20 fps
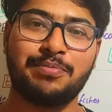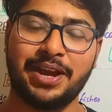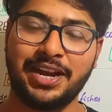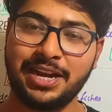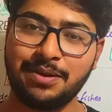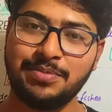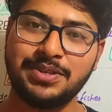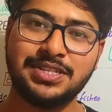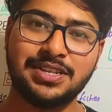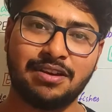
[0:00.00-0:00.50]
My
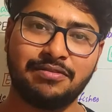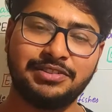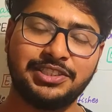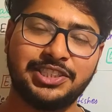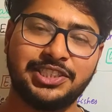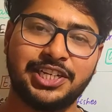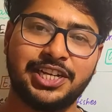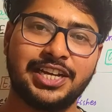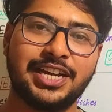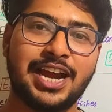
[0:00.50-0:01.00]
name is
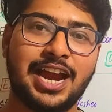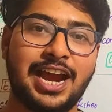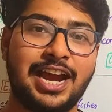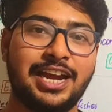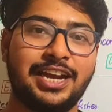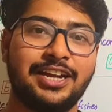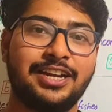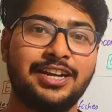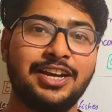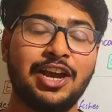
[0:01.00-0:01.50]
Abhishek
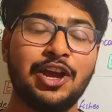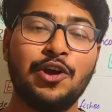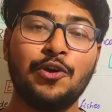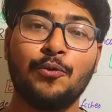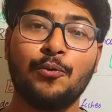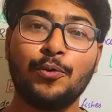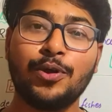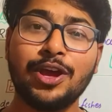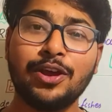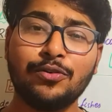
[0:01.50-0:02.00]
and
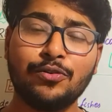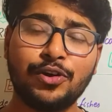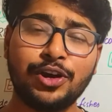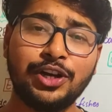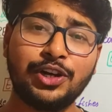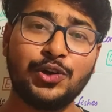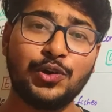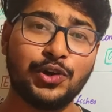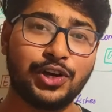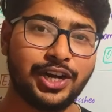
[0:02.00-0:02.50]
we are
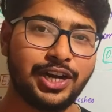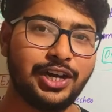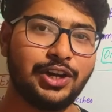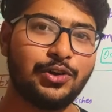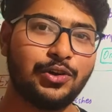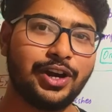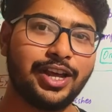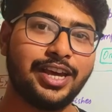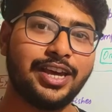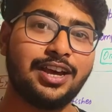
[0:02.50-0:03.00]
going to read
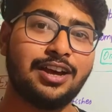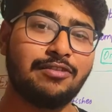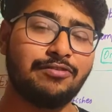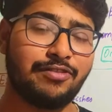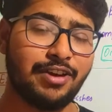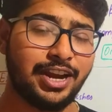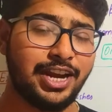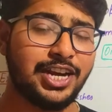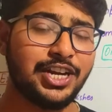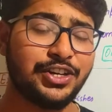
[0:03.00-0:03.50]
today a
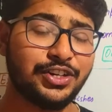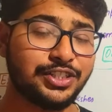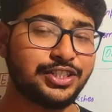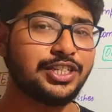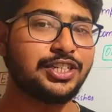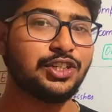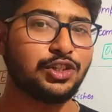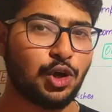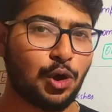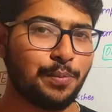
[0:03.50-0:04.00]
very
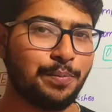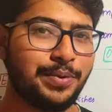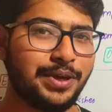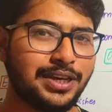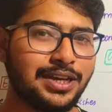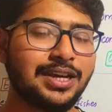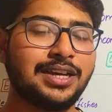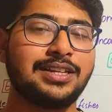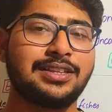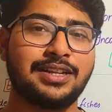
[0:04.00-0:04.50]
interesting
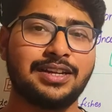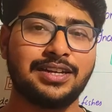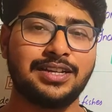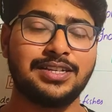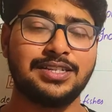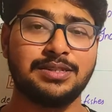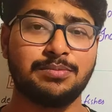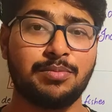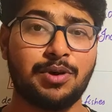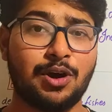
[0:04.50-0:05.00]
topic that
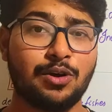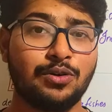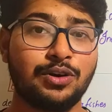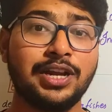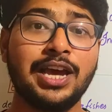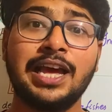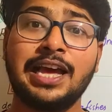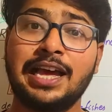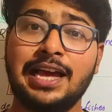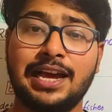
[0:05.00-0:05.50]
is
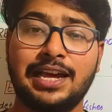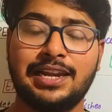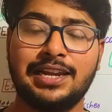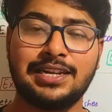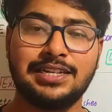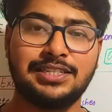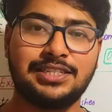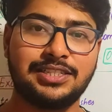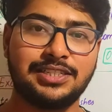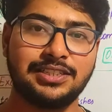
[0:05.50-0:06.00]
about
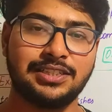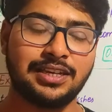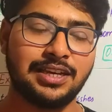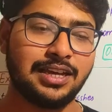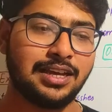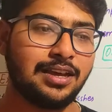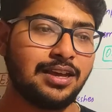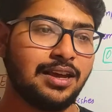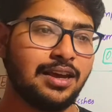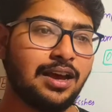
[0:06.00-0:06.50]
allergy,
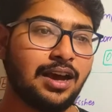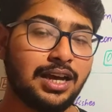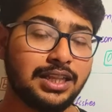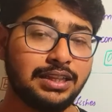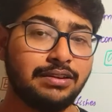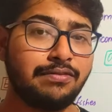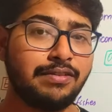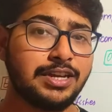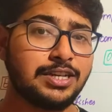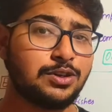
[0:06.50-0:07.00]

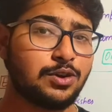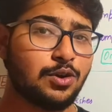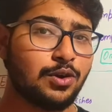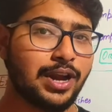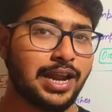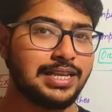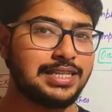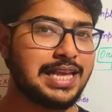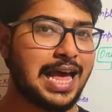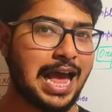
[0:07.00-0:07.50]
otherwise
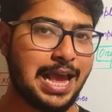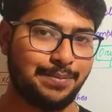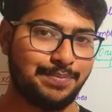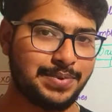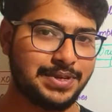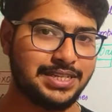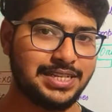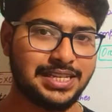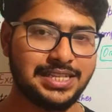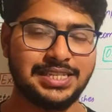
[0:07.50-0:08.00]
known as
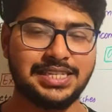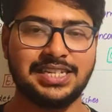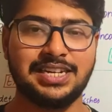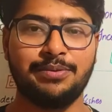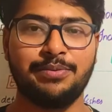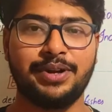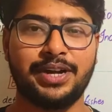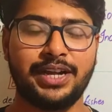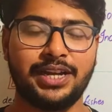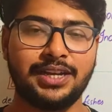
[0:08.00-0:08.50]

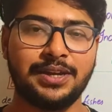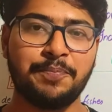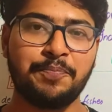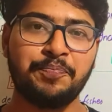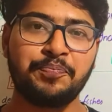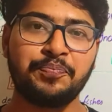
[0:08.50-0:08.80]
hypersensitivity.